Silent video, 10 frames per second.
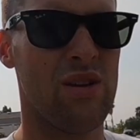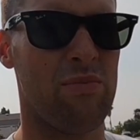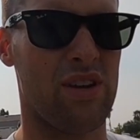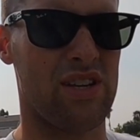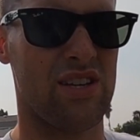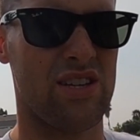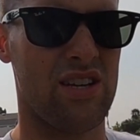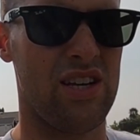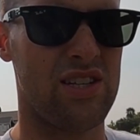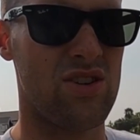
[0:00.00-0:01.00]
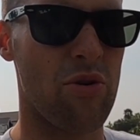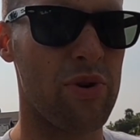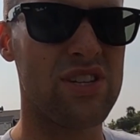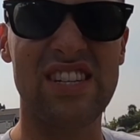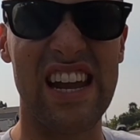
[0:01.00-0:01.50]
because it's
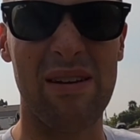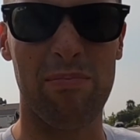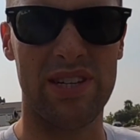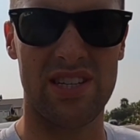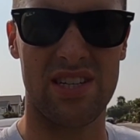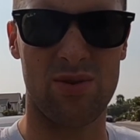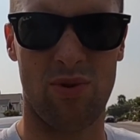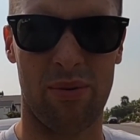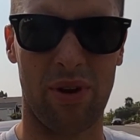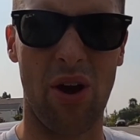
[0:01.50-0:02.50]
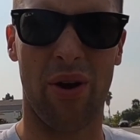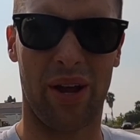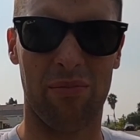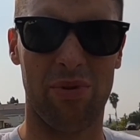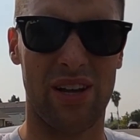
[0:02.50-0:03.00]
nobody's damn business where I'm
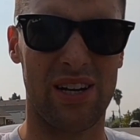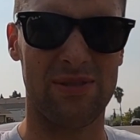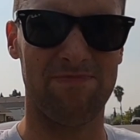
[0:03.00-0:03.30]
going. But